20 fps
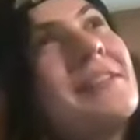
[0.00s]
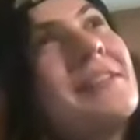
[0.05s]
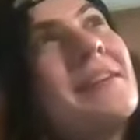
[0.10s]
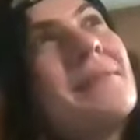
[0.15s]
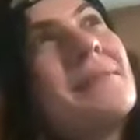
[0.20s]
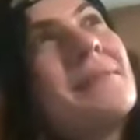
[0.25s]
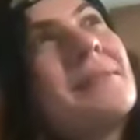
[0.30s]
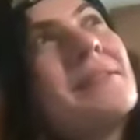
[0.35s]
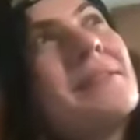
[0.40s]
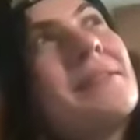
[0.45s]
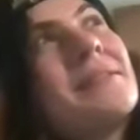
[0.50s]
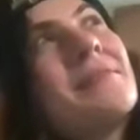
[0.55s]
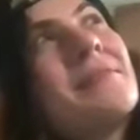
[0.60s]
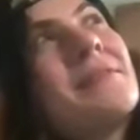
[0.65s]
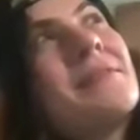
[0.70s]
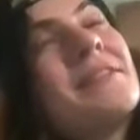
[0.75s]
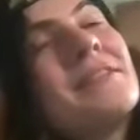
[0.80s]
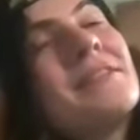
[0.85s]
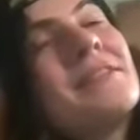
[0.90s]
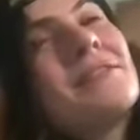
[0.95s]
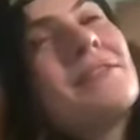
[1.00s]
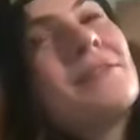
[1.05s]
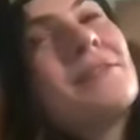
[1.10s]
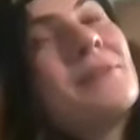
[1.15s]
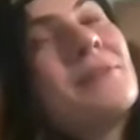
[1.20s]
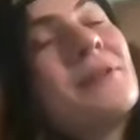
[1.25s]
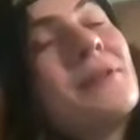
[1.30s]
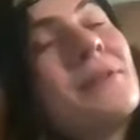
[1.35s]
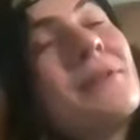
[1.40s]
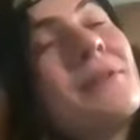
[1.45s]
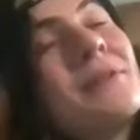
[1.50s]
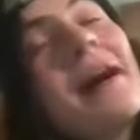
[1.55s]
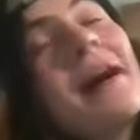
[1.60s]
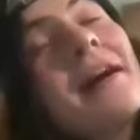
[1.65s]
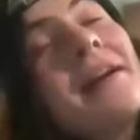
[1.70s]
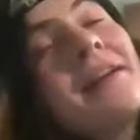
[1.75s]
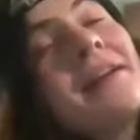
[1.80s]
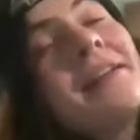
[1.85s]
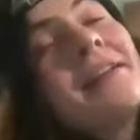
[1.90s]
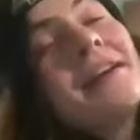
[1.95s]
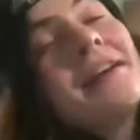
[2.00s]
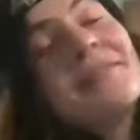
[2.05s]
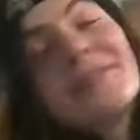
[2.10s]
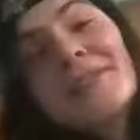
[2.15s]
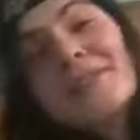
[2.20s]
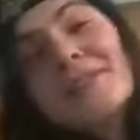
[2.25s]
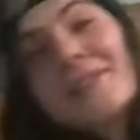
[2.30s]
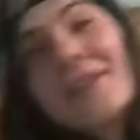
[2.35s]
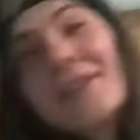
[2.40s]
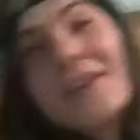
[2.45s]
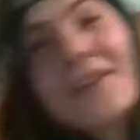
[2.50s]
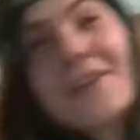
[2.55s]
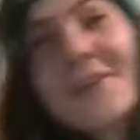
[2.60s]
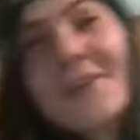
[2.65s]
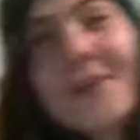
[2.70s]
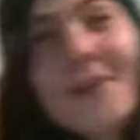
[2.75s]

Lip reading: care of myself and I just want to cry and I have to start